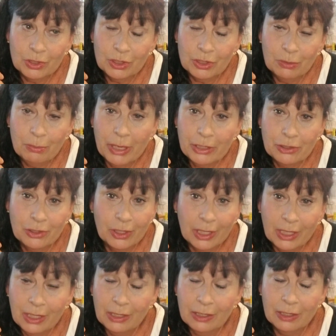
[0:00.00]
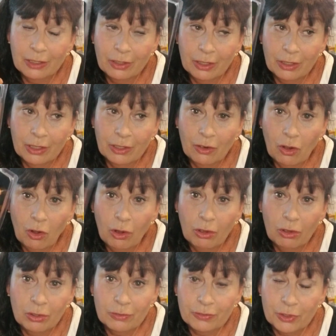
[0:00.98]
to measure the heat in
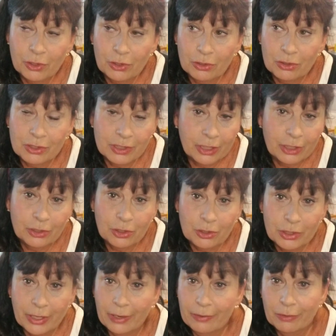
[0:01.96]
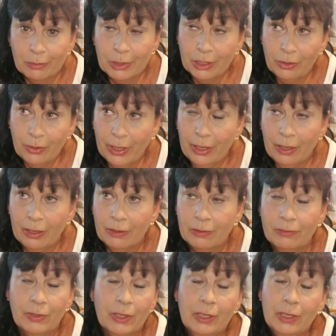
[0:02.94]
all of your cylinders, however many you
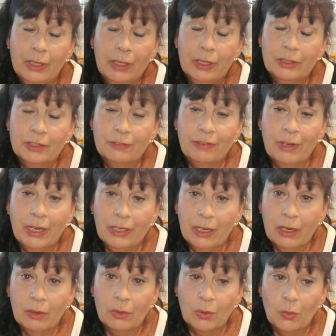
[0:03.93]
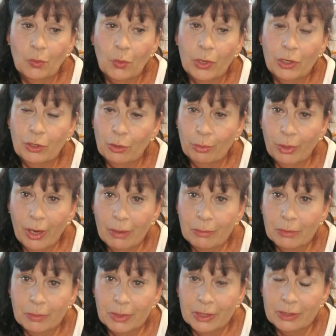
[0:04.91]
have, to find out where your
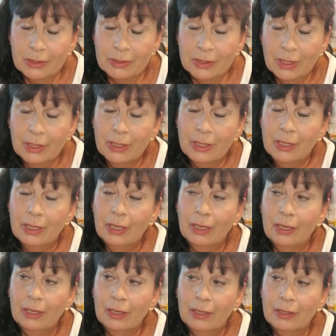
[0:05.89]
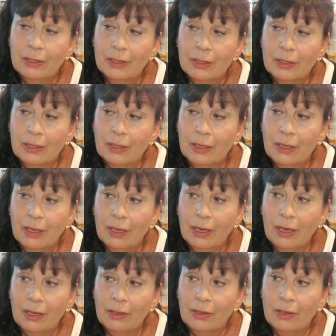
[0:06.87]
problem is. And,
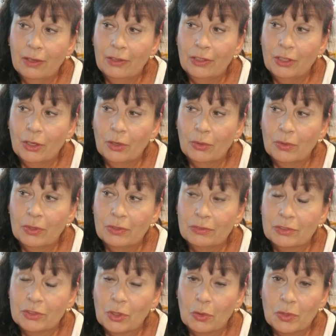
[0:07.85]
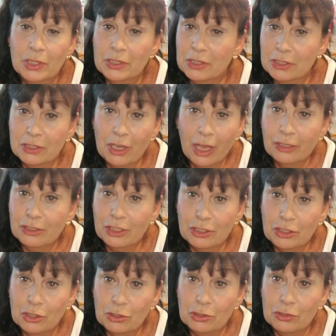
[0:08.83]
you know, so this is not
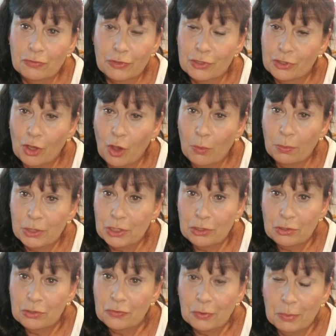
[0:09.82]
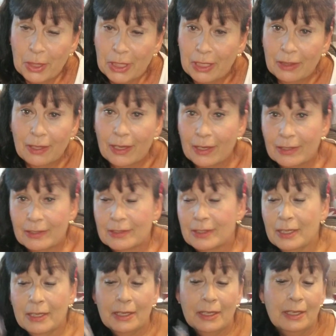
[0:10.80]
just used for soap. It's used for many
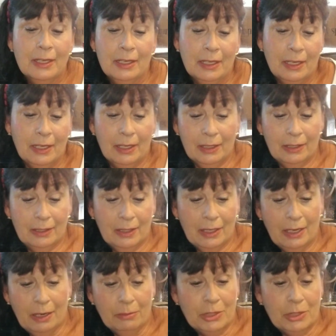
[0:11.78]
things. And